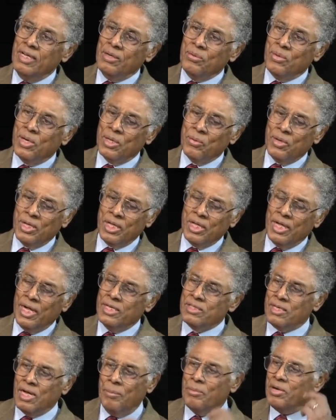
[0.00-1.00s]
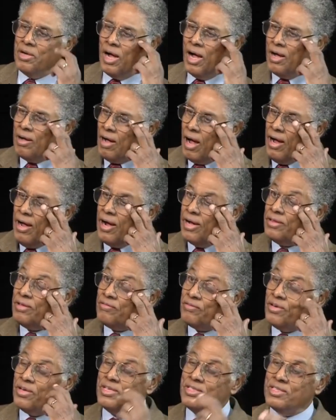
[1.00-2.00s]
Whether that's, I mean, I had the
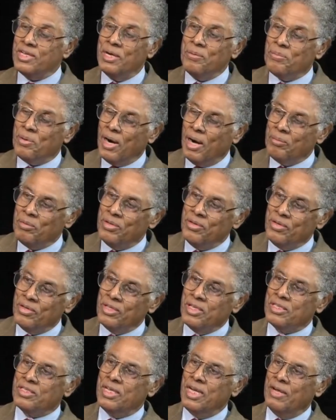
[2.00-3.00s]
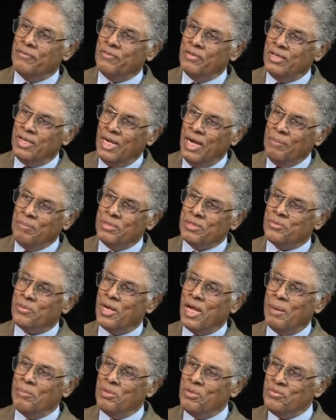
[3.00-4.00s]
very same problem here on the Stanford campus
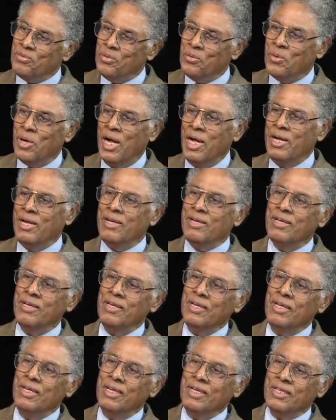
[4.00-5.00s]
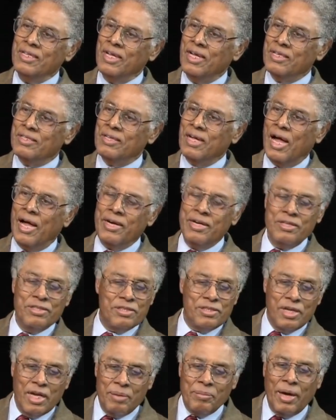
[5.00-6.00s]
when I moved away, that I didn't
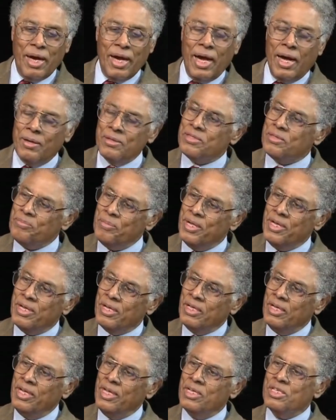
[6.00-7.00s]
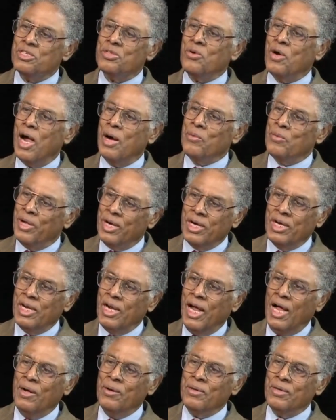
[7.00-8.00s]
sell my house immediately, and so I rented it
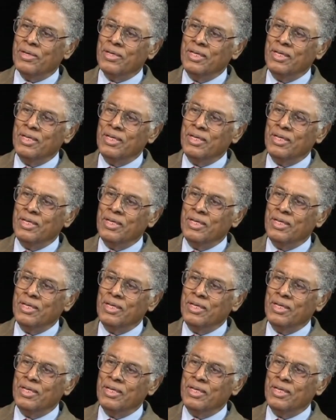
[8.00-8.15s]
out.